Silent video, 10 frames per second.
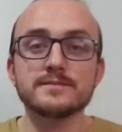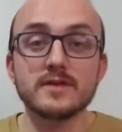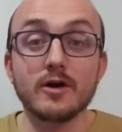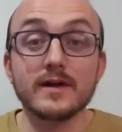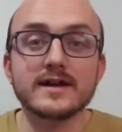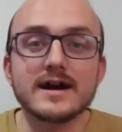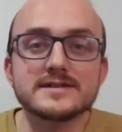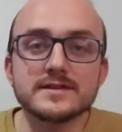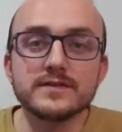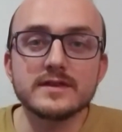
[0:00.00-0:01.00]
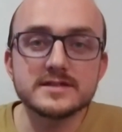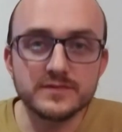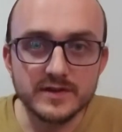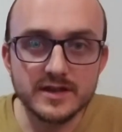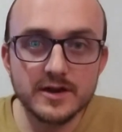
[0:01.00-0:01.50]
Alright guys, in this
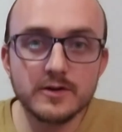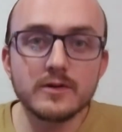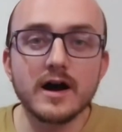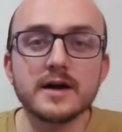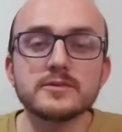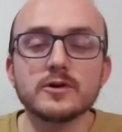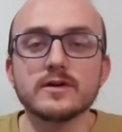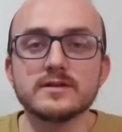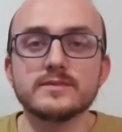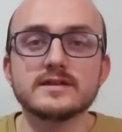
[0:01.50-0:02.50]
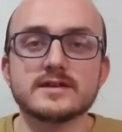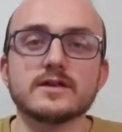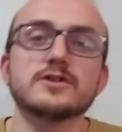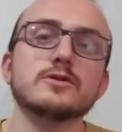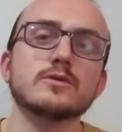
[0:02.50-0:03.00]
video I'm going to be
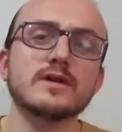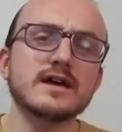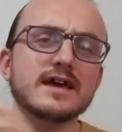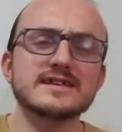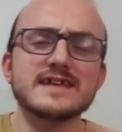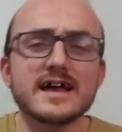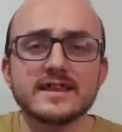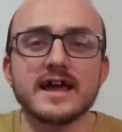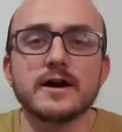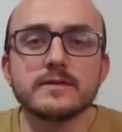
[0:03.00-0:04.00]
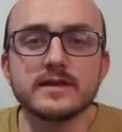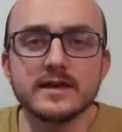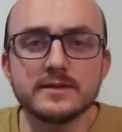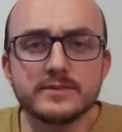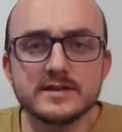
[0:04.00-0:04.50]
telling you exactly how the
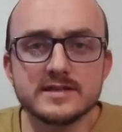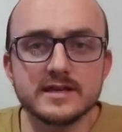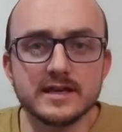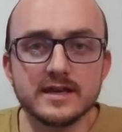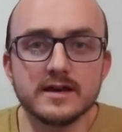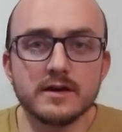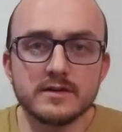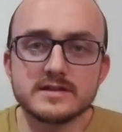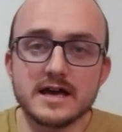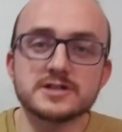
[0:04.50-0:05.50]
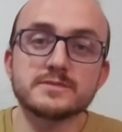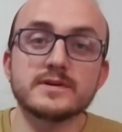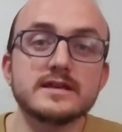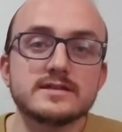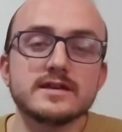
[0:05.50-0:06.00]

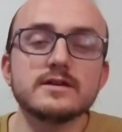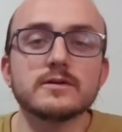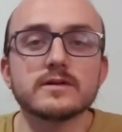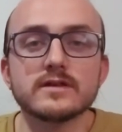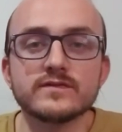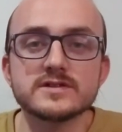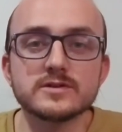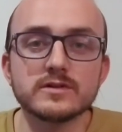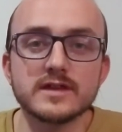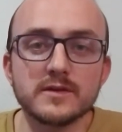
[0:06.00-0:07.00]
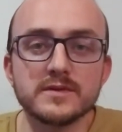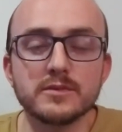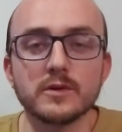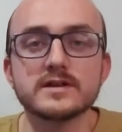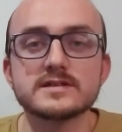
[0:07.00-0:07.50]
npte-pt or the physical therapy
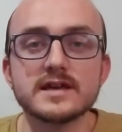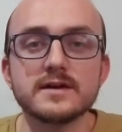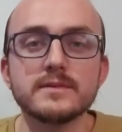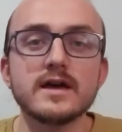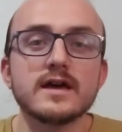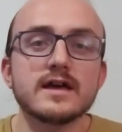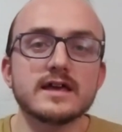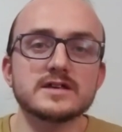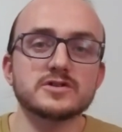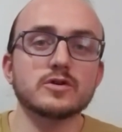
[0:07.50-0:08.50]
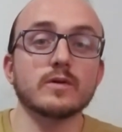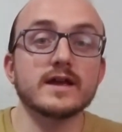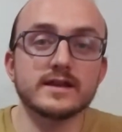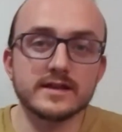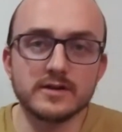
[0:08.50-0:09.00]
board exam is
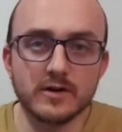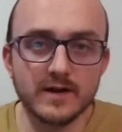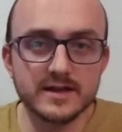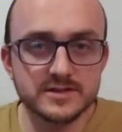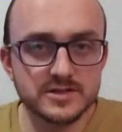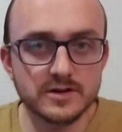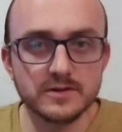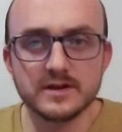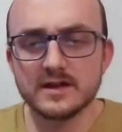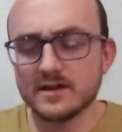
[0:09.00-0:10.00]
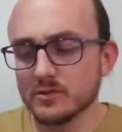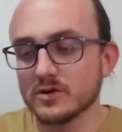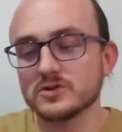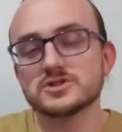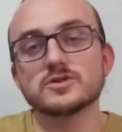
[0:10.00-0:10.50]
graded. Alright, so we'll
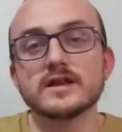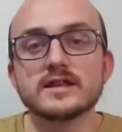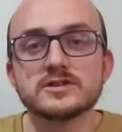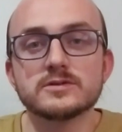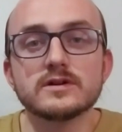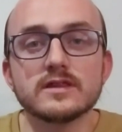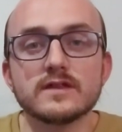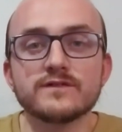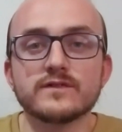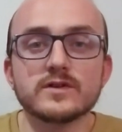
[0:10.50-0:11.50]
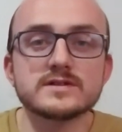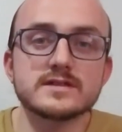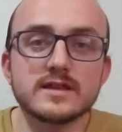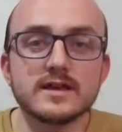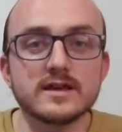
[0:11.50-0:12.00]
go straight into it. The first
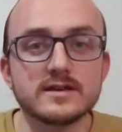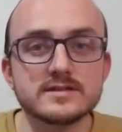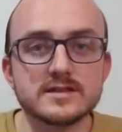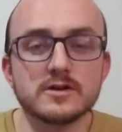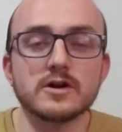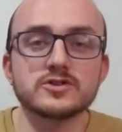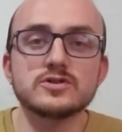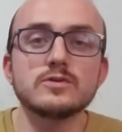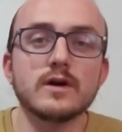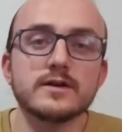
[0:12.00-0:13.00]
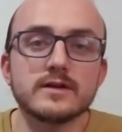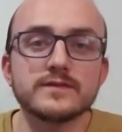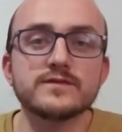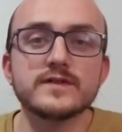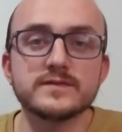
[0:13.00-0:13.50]
thing is there are
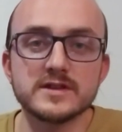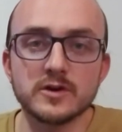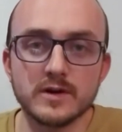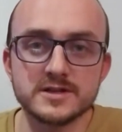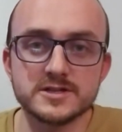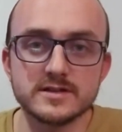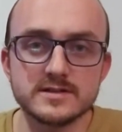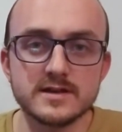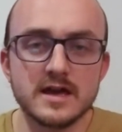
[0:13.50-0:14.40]
250 questions.